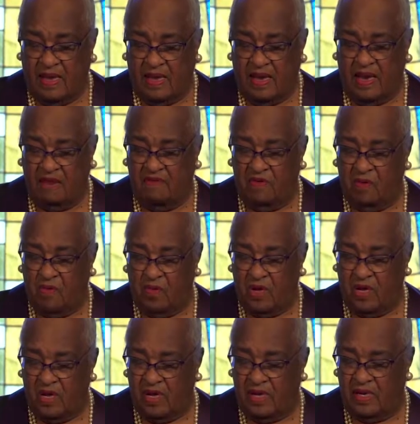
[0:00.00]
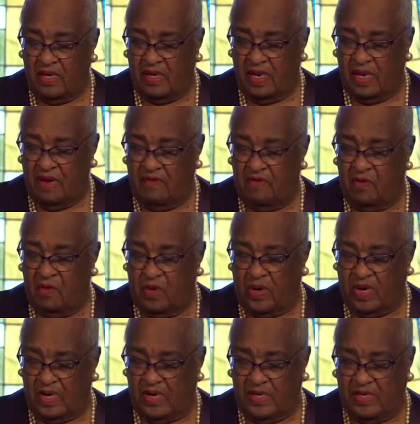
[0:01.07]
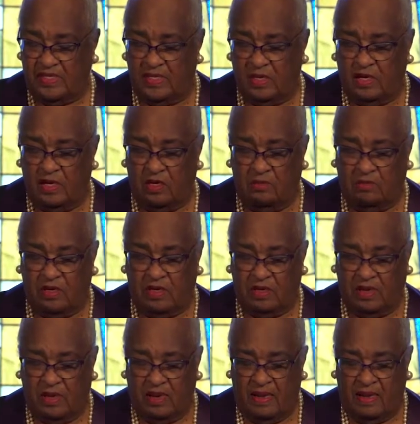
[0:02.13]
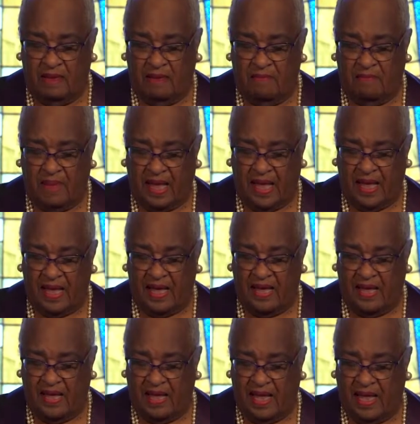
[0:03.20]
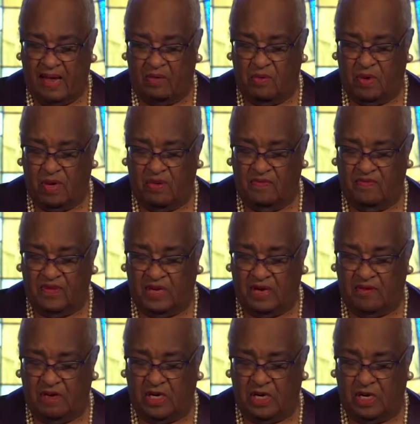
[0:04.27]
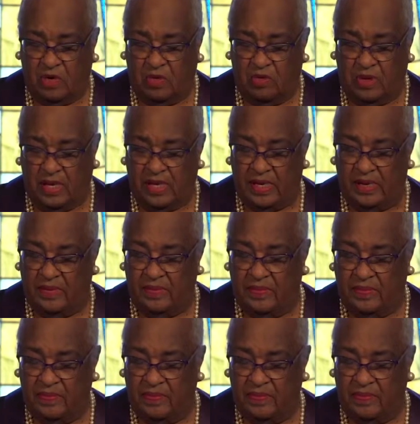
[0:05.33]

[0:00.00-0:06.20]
everyone, everywhere is illumined by our very knowing.